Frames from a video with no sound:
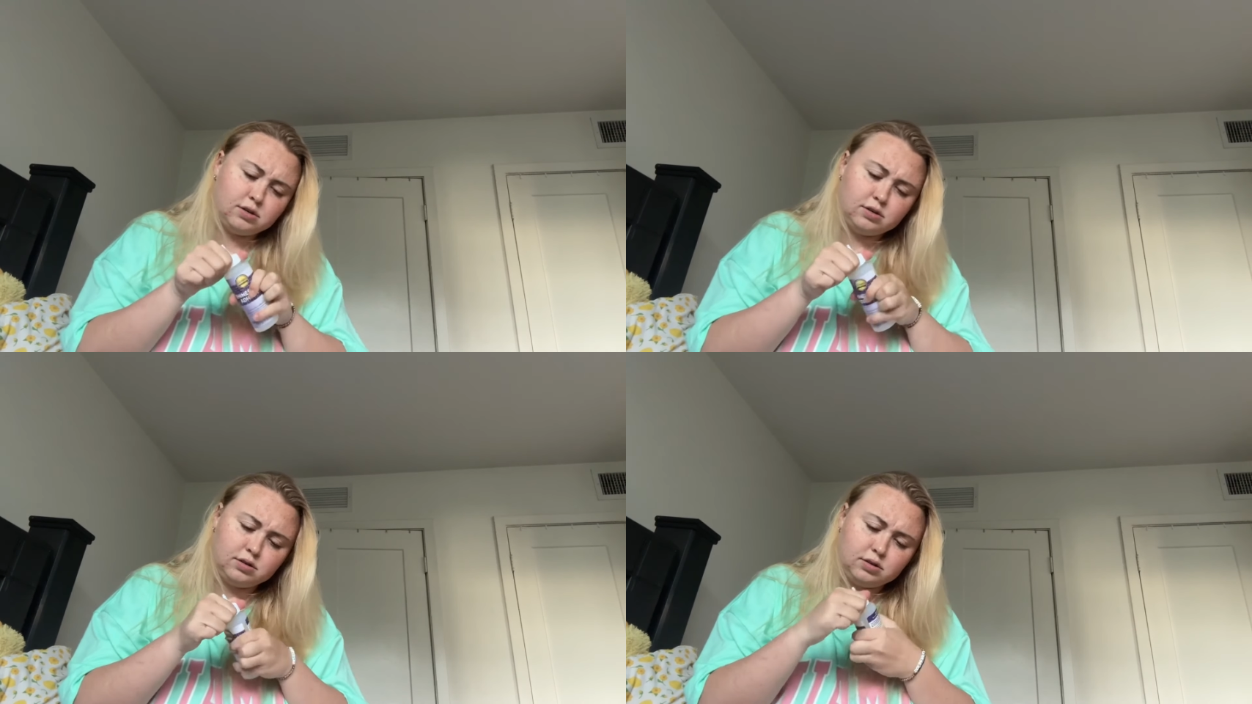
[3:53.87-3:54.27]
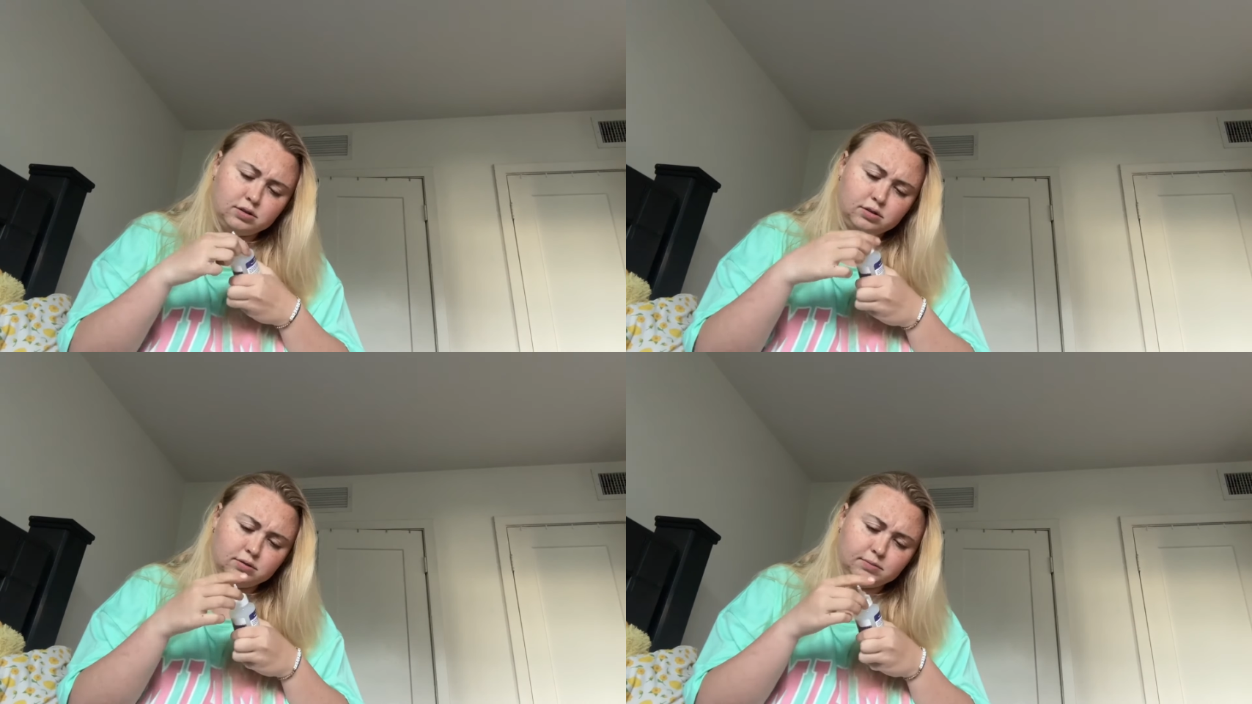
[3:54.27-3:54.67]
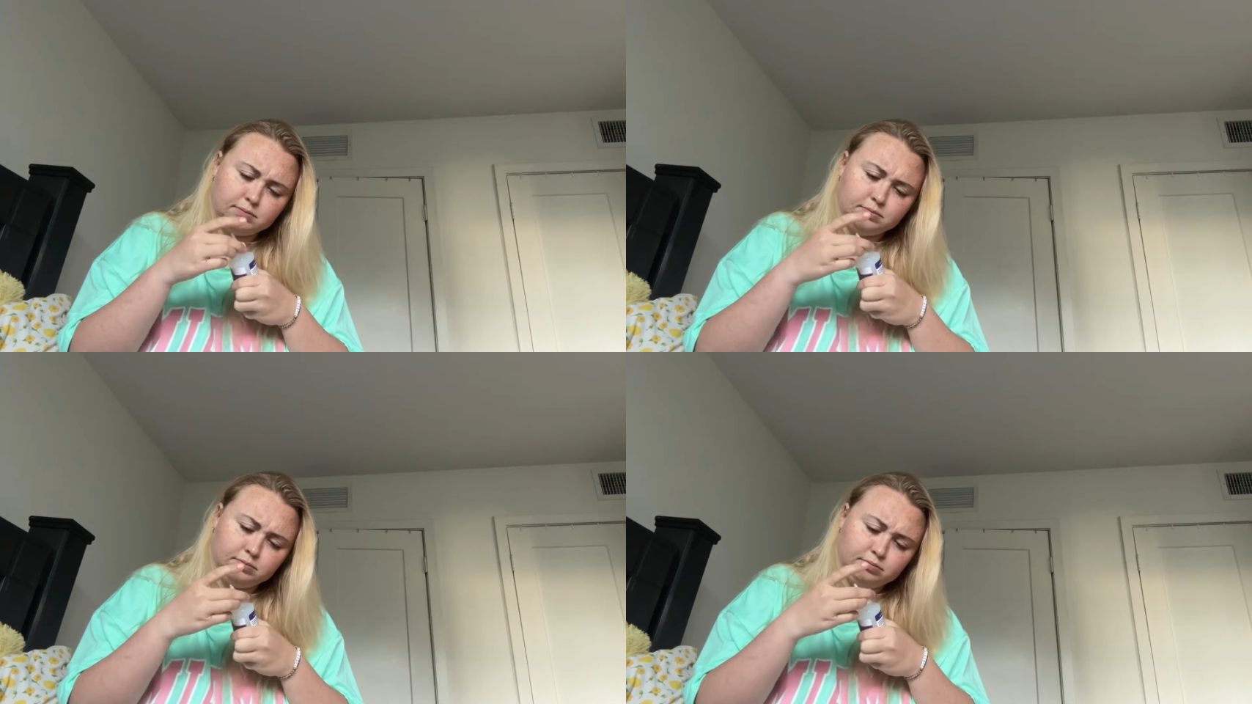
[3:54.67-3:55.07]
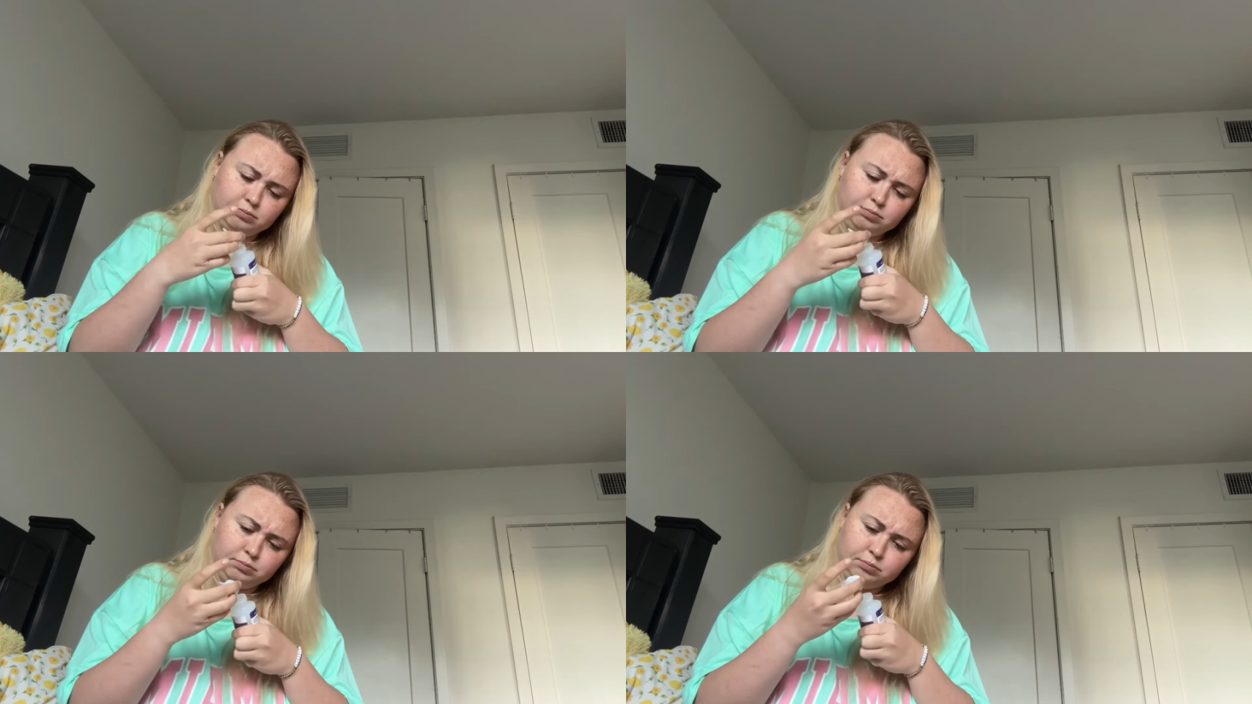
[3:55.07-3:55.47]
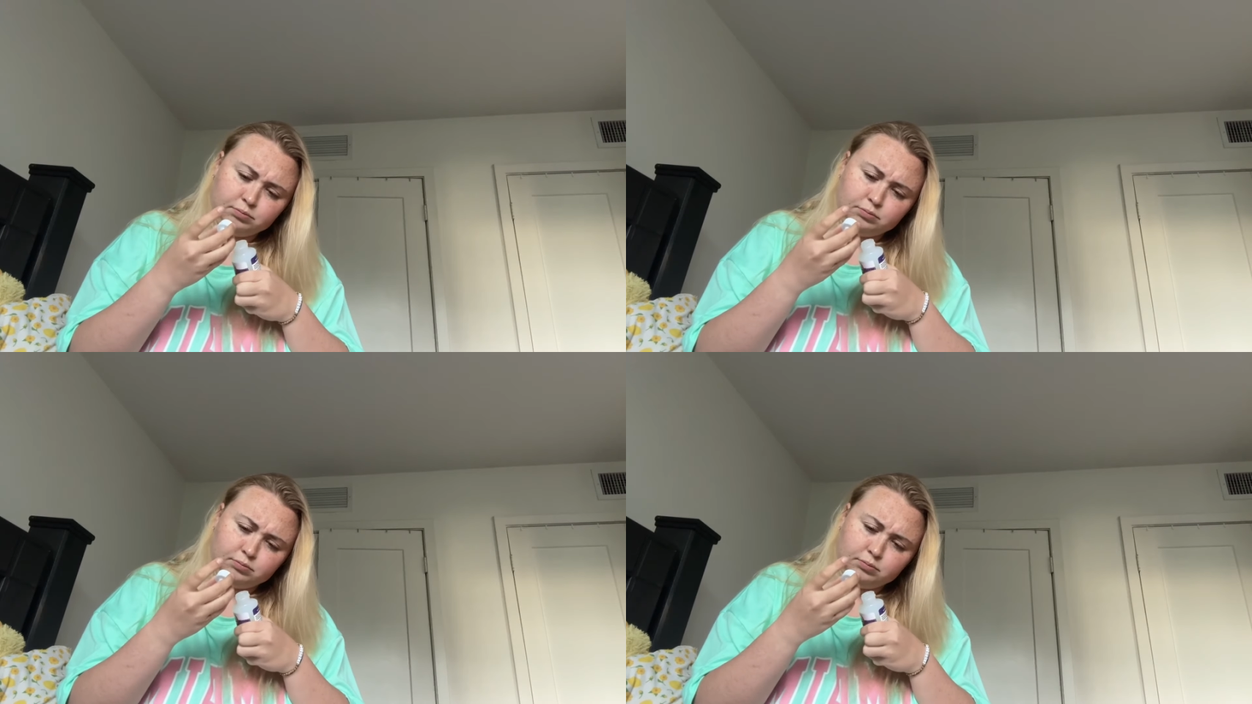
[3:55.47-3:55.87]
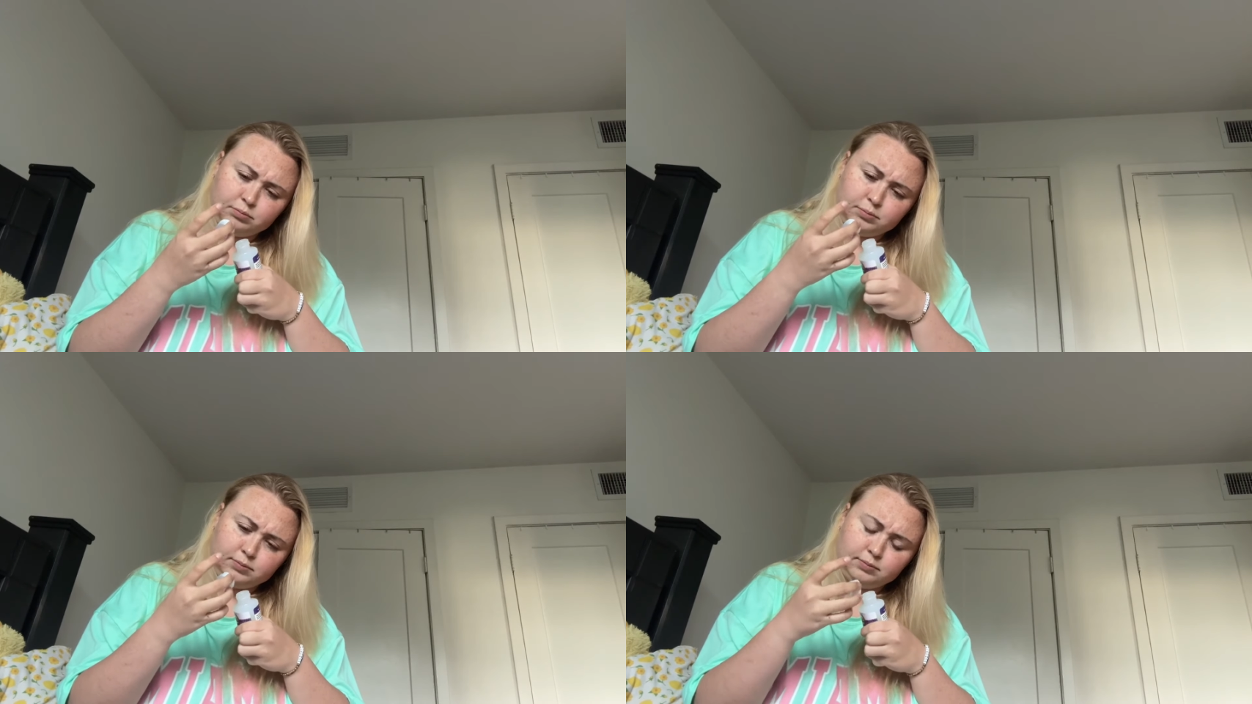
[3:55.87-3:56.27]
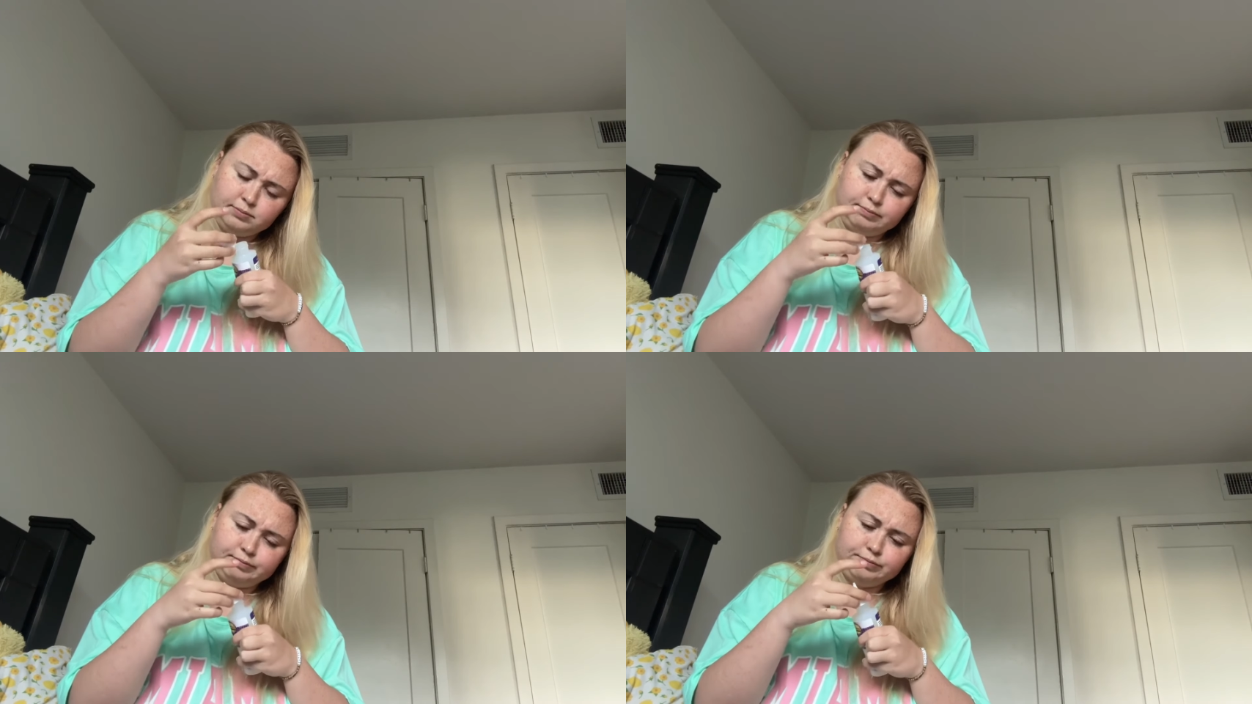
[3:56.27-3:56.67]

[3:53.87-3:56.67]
No one is speaking in this clip.